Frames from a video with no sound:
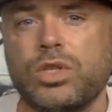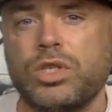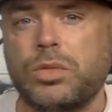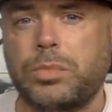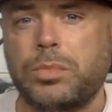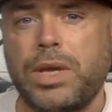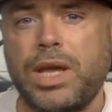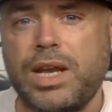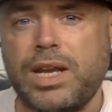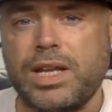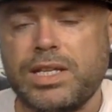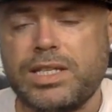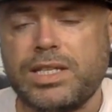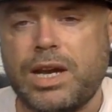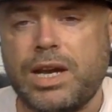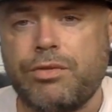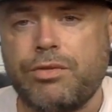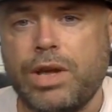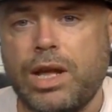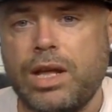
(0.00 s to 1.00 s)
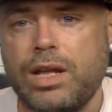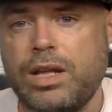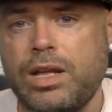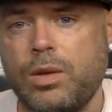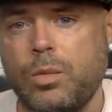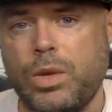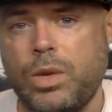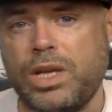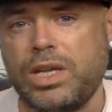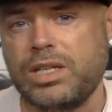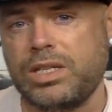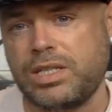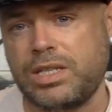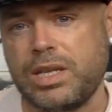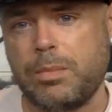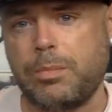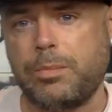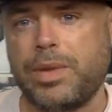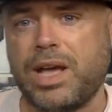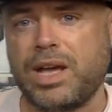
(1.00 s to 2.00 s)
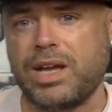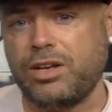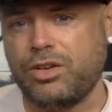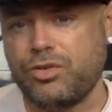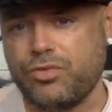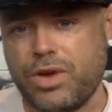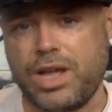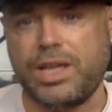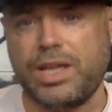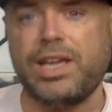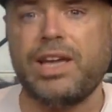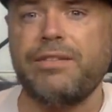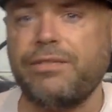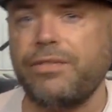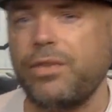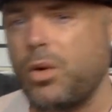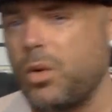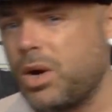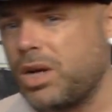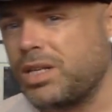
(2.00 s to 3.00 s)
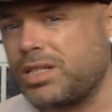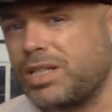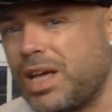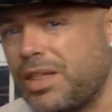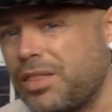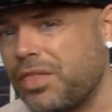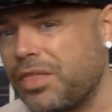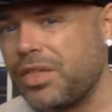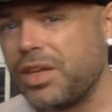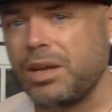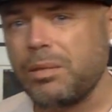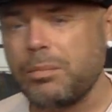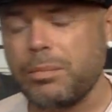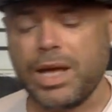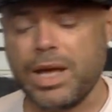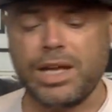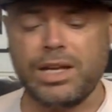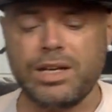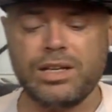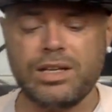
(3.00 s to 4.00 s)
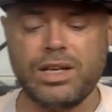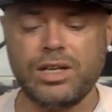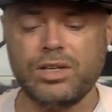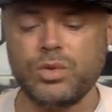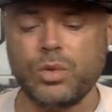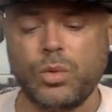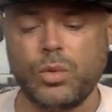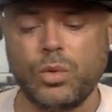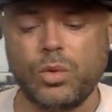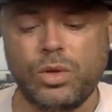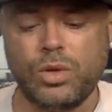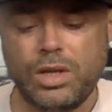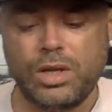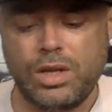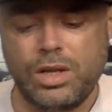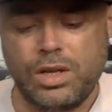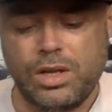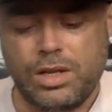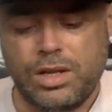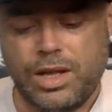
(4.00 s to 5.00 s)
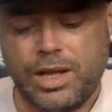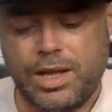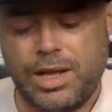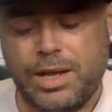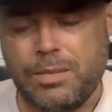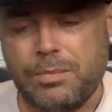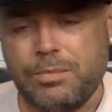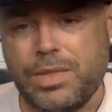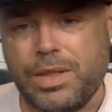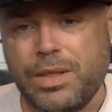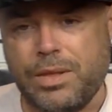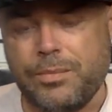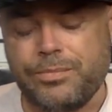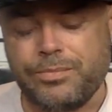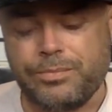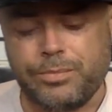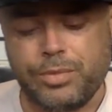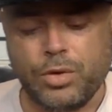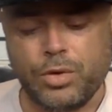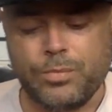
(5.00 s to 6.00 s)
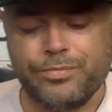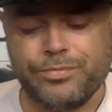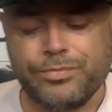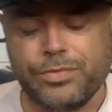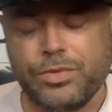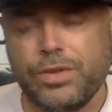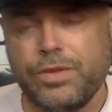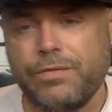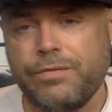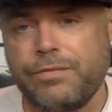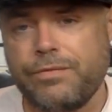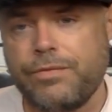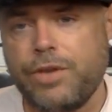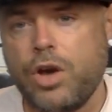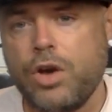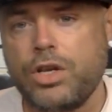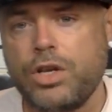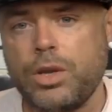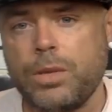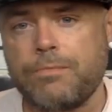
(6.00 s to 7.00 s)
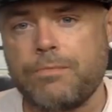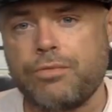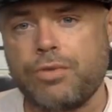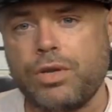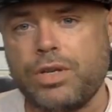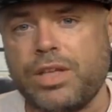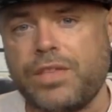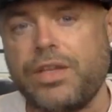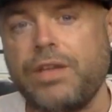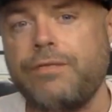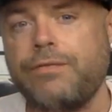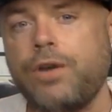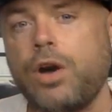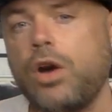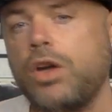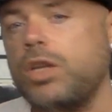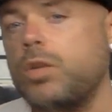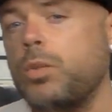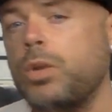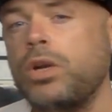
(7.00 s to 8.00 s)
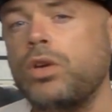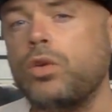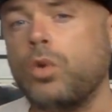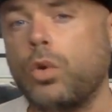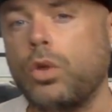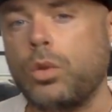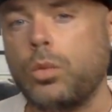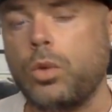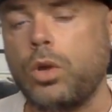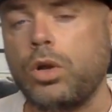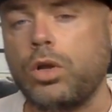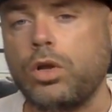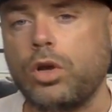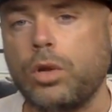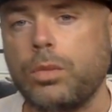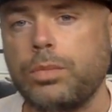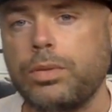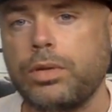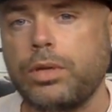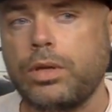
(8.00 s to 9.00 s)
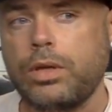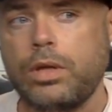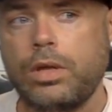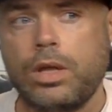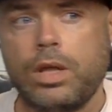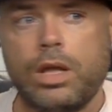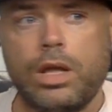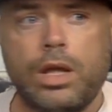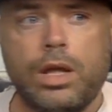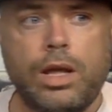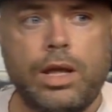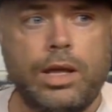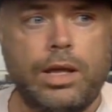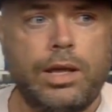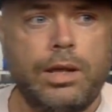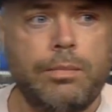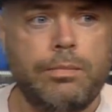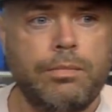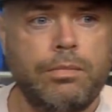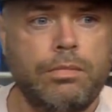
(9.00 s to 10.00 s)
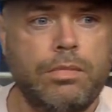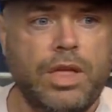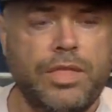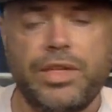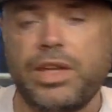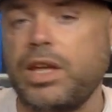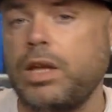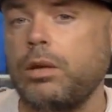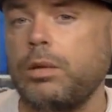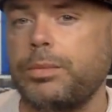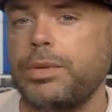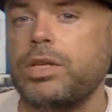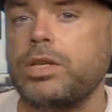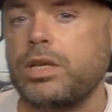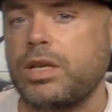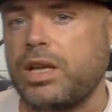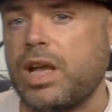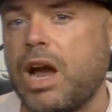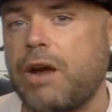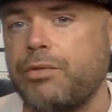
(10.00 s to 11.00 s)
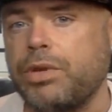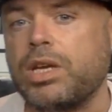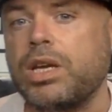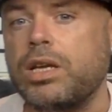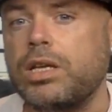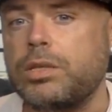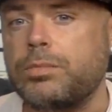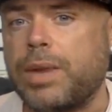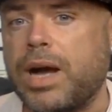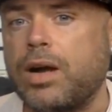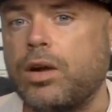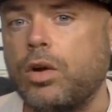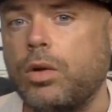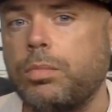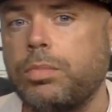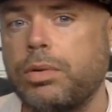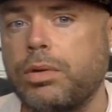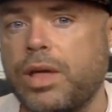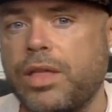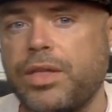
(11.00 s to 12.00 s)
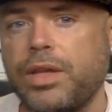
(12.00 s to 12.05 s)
Spain, etc., and we can sit back and try and get forward. Is that the thinking behind it? I don't know. But Vardy up front, I think Vardy will go to the World Cup. I think he'll be Harry Kane's backup.